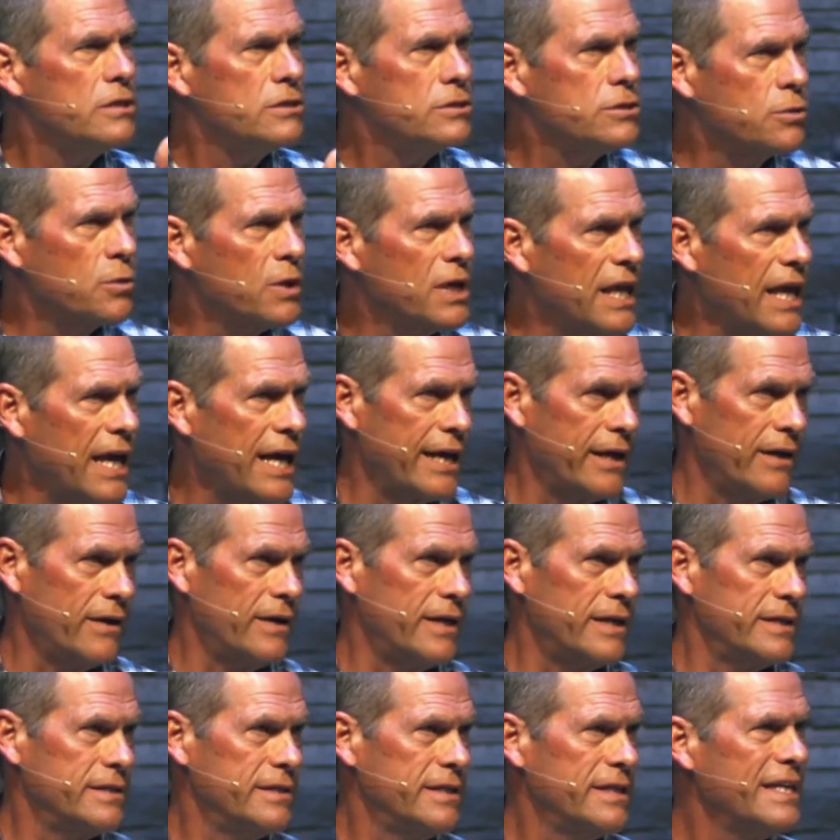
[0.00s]
to rely
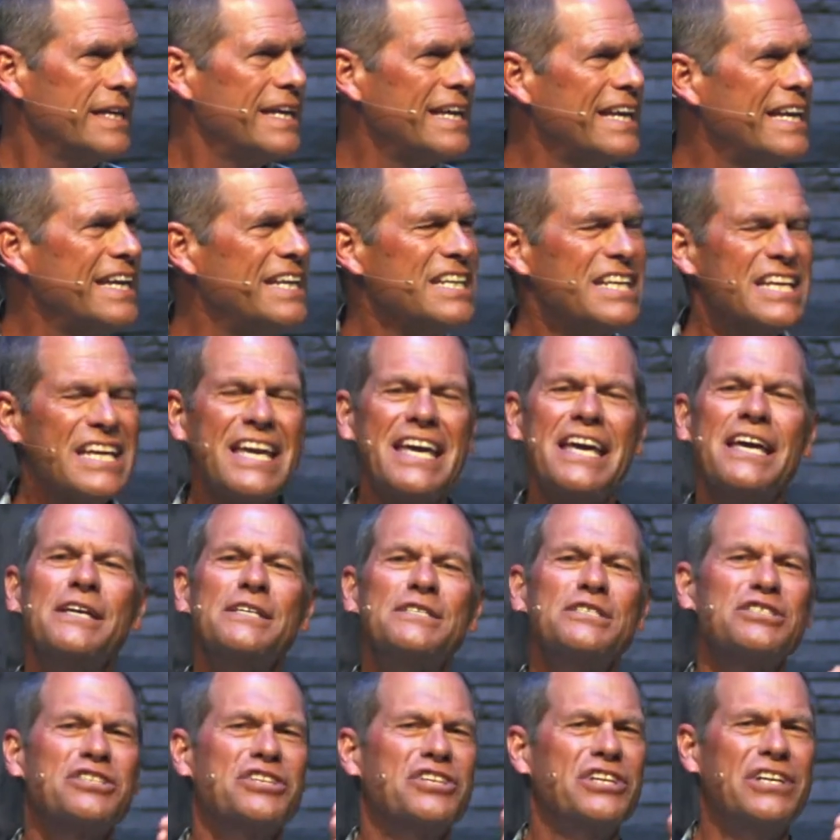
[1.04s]
on. It
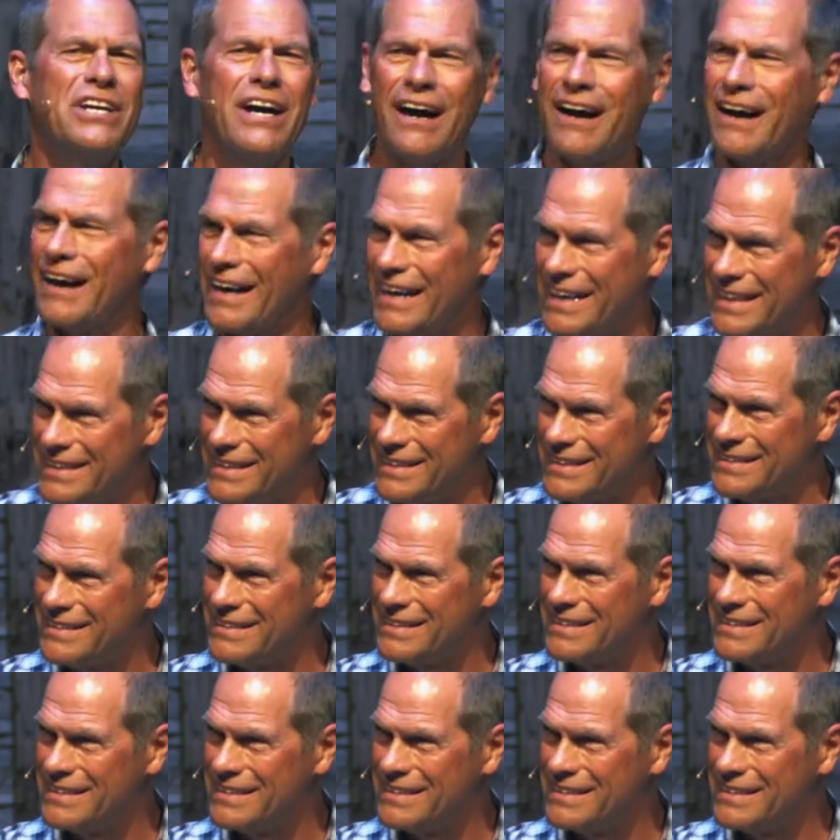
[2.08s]
is God.